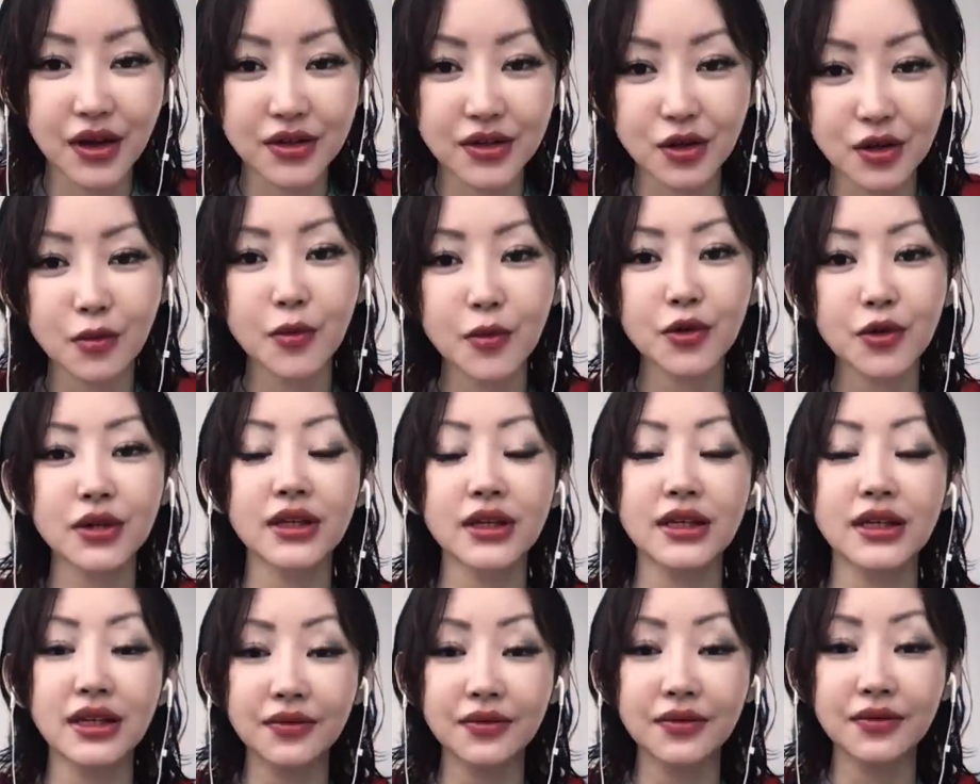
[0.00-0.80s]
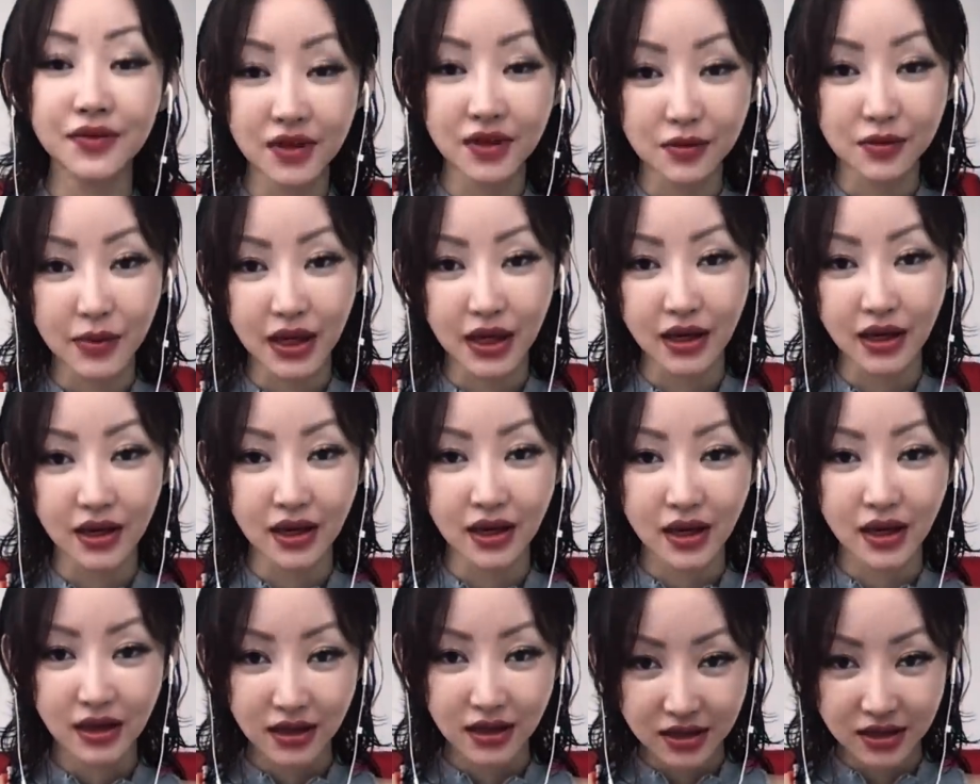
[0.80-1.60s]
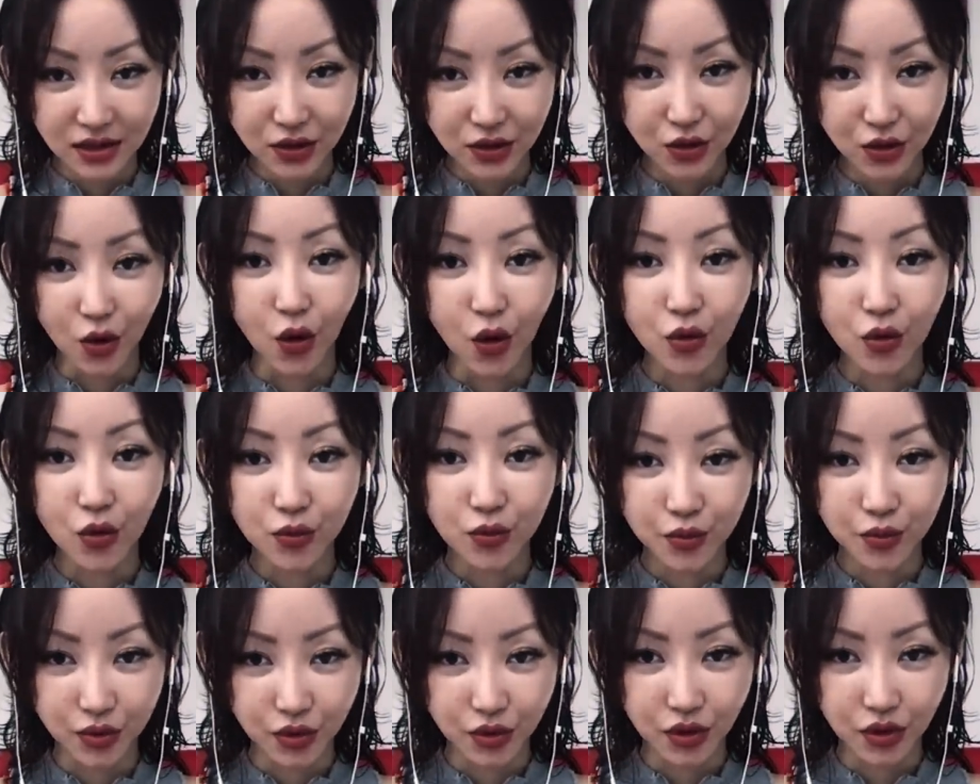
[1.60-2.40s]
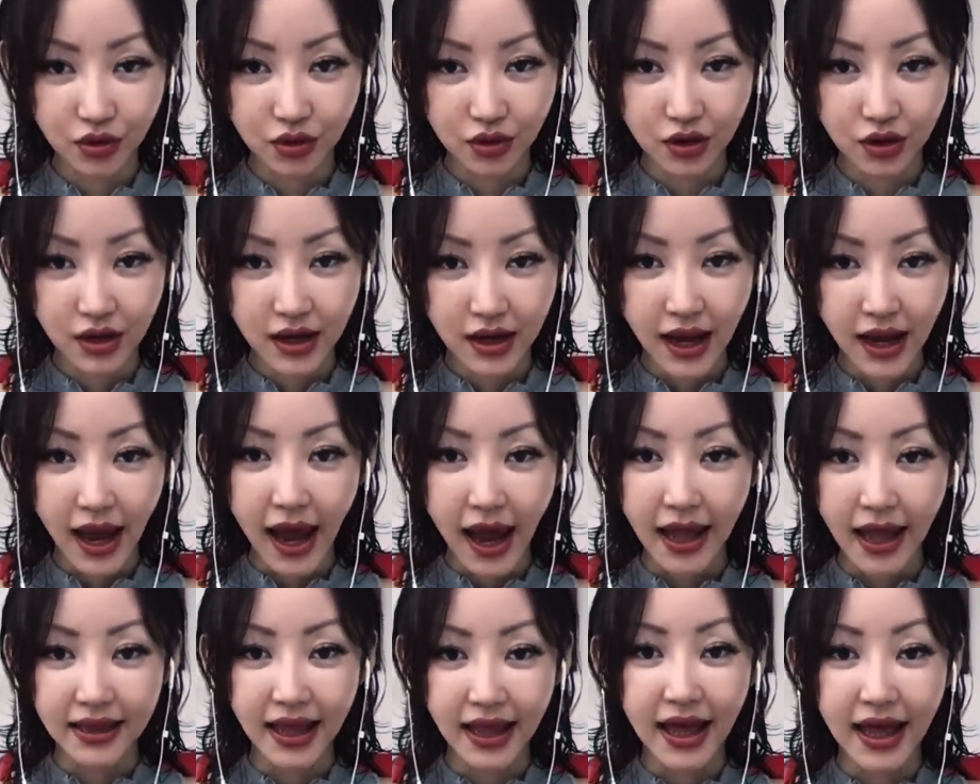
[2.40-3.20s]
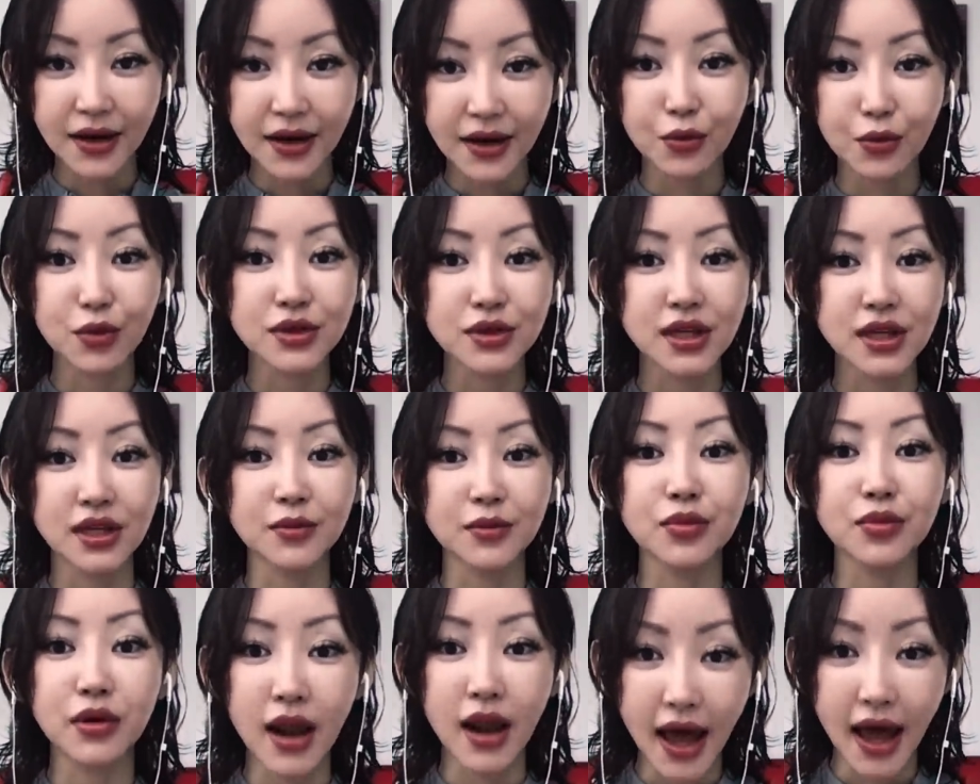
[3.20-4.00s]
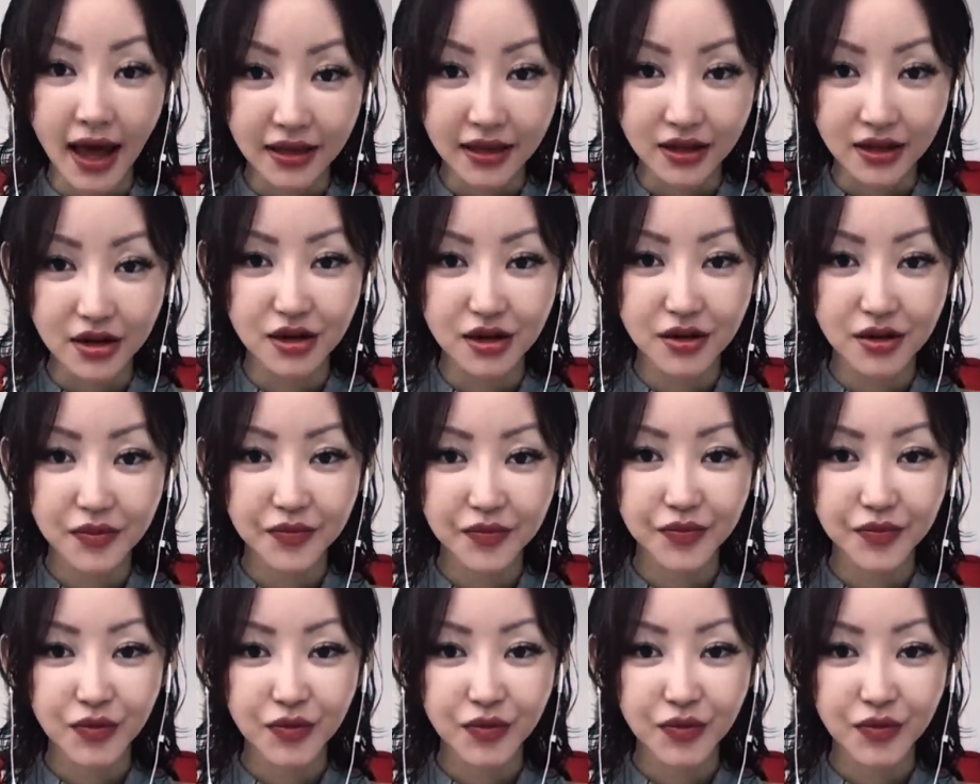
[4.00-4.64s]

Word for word: Someone gifted me his notebook and that was like planner.